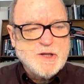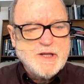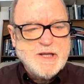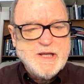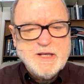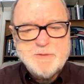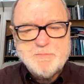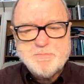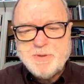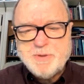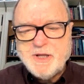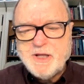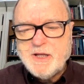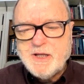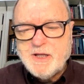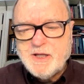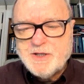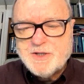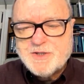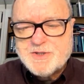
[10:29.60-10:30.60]
eat
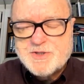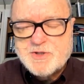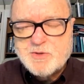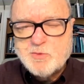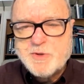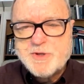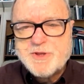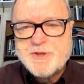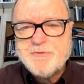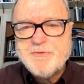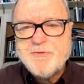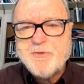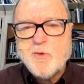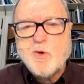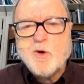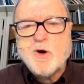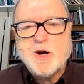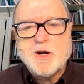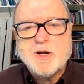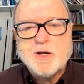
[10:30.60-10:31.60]
peas with a
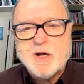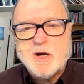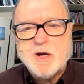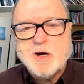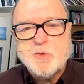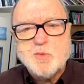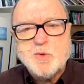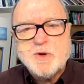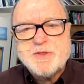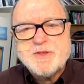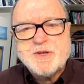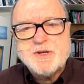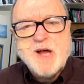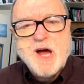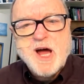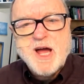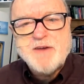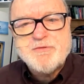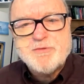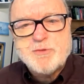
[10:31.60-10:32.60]
fork, or with a
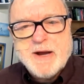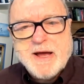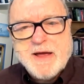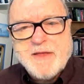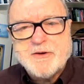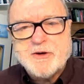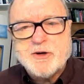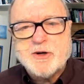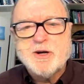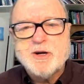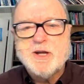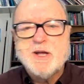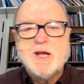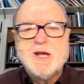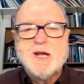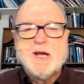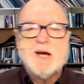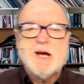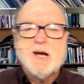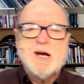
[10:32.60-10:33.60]
knife rather,
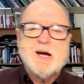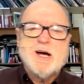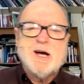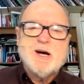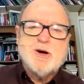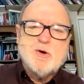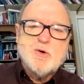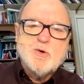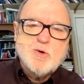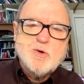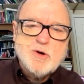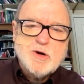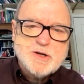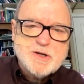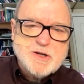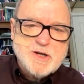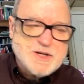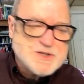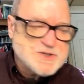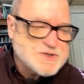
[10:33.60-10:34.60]
or a
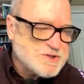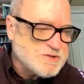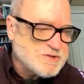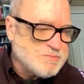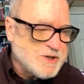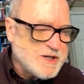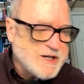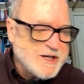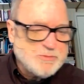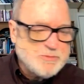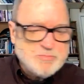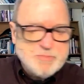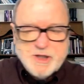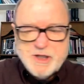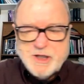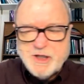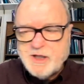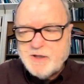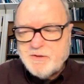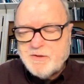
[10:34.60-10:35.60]
custom might
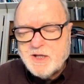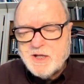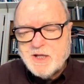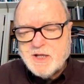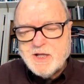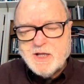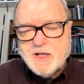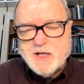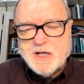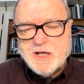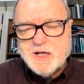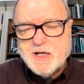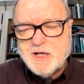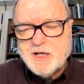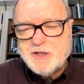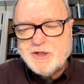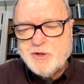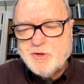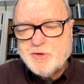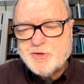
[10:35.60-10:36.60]
be
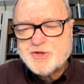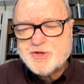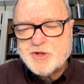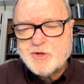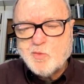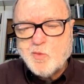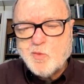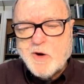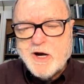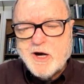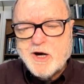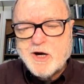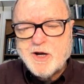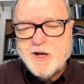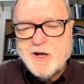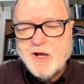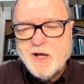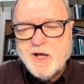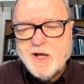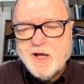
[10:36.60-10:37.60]
you should
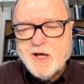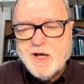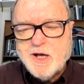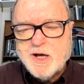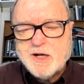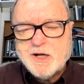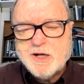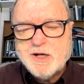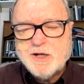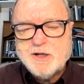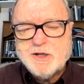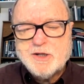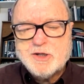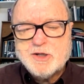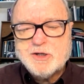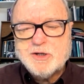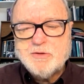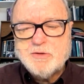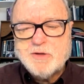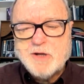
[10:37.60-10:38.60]
wear
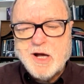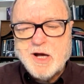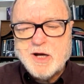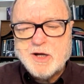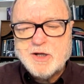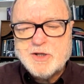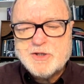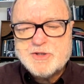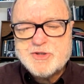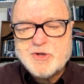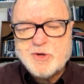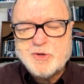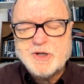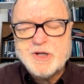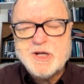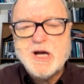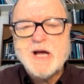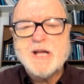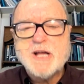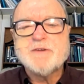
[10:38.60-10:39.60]
a
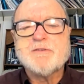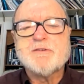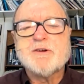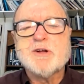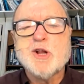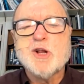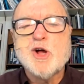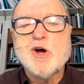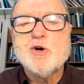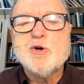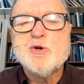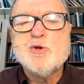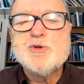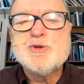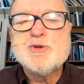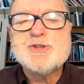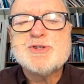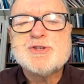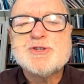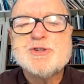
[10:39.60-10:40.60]
certain kind of
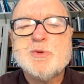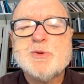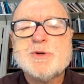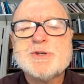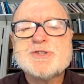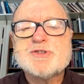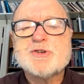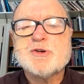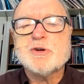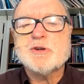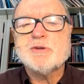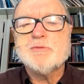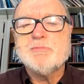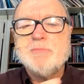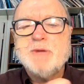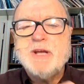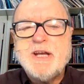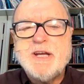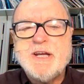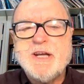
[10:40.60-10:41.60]
clothes to a certain
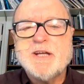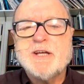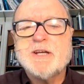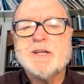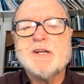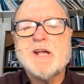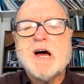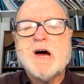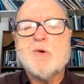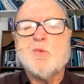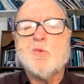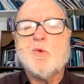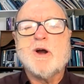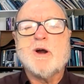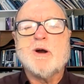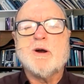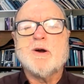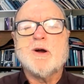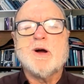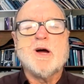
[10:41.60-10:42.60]
meeting and not
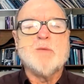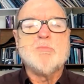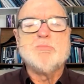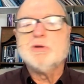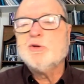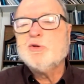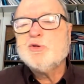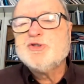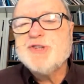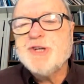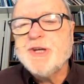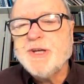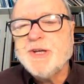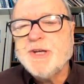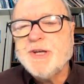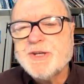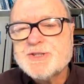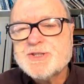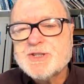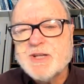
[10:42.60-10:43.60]
wear blue
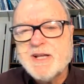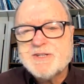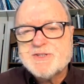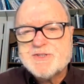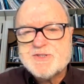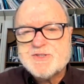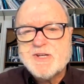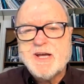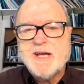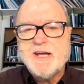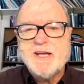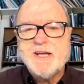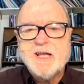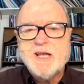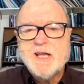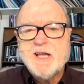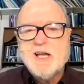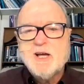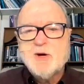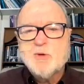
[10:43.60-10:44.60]
jeans, let's
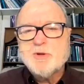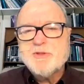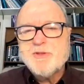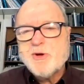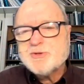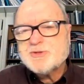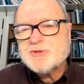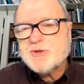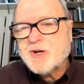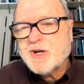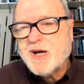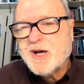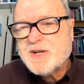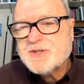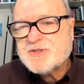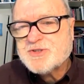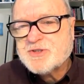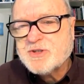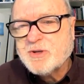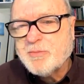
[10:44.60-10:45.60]
say. Well, those are
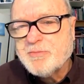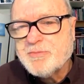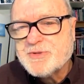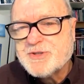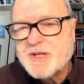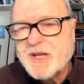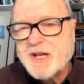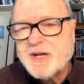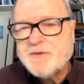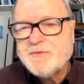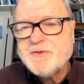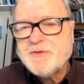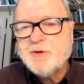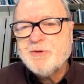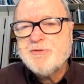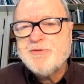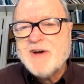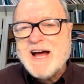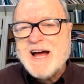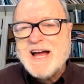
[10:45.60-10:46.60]
customs, and if
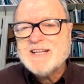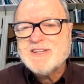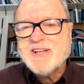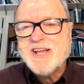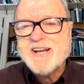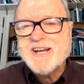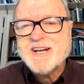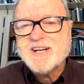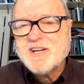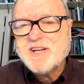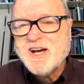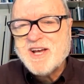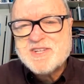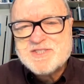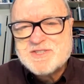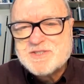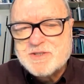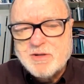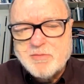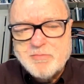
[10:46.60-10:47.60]
you violate a
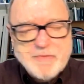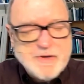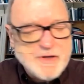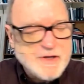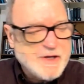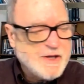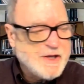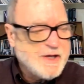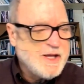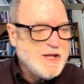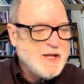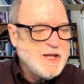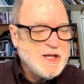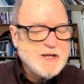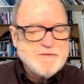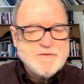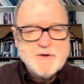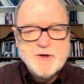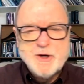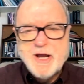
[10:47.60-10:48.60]
custom,
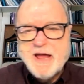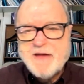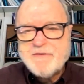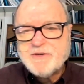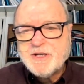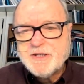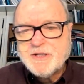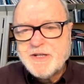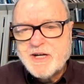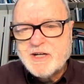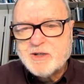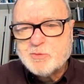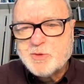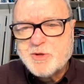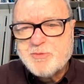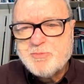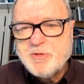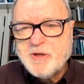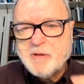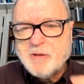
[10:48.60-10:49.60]
if you're having dinner
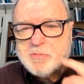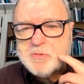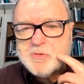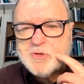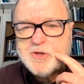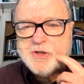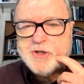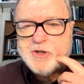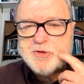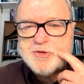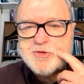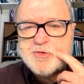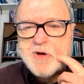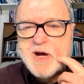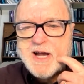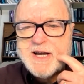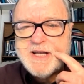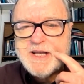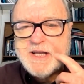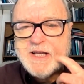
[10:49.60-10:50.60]
with people and you
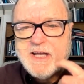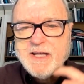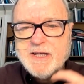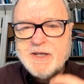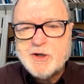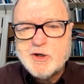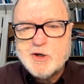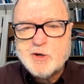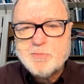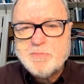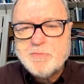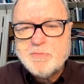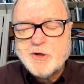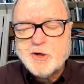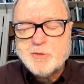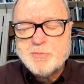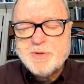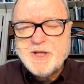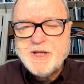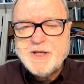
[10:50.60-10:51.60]
try to eat
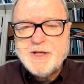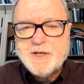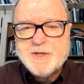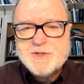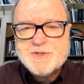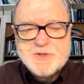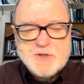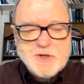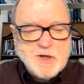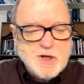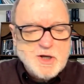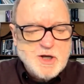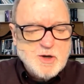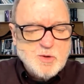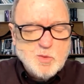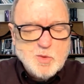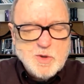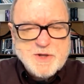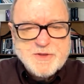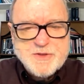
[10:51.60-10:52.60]
your peas
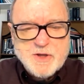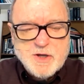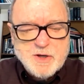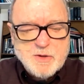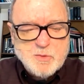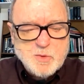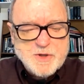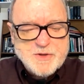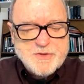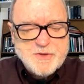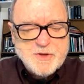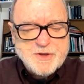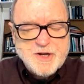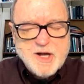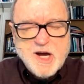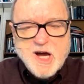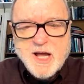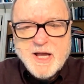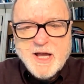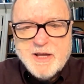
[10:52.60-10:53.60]
with a
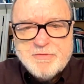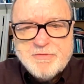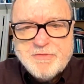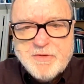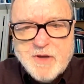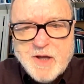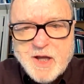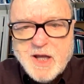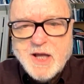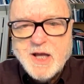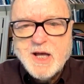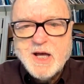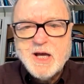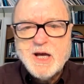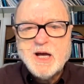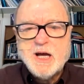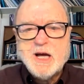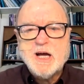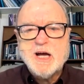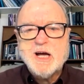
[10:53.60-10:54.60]
knife,
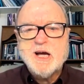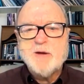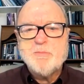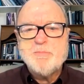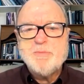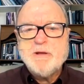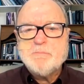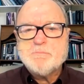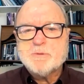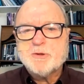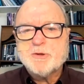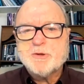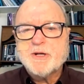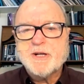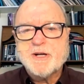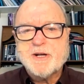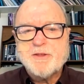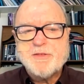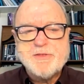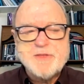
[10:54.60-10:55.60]
people are
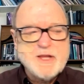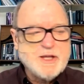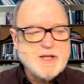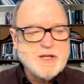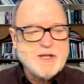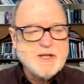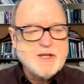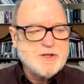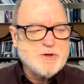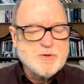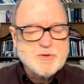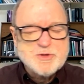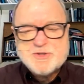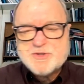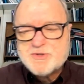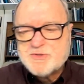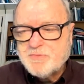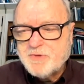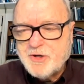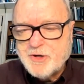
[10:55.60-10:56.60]
going to think
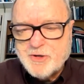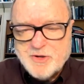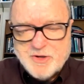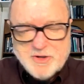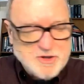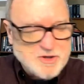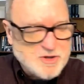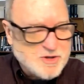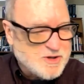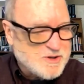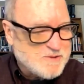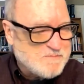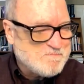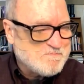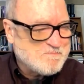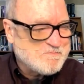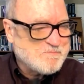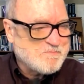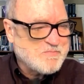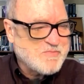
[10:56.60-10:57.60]

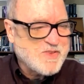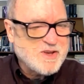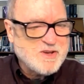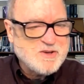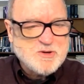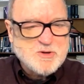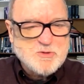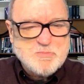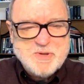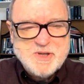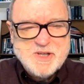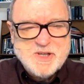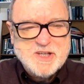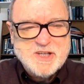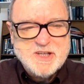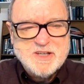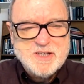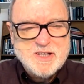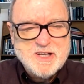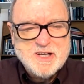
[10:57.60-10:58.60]
you're
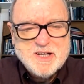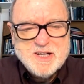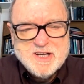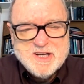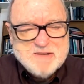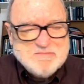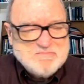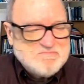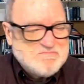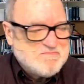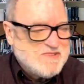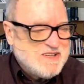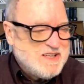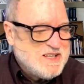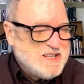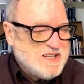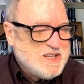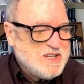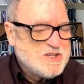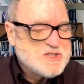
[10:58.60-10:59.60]
being
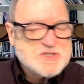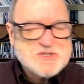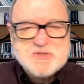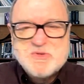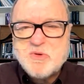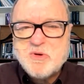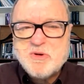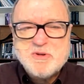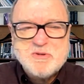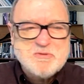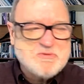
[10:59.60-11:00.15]
sort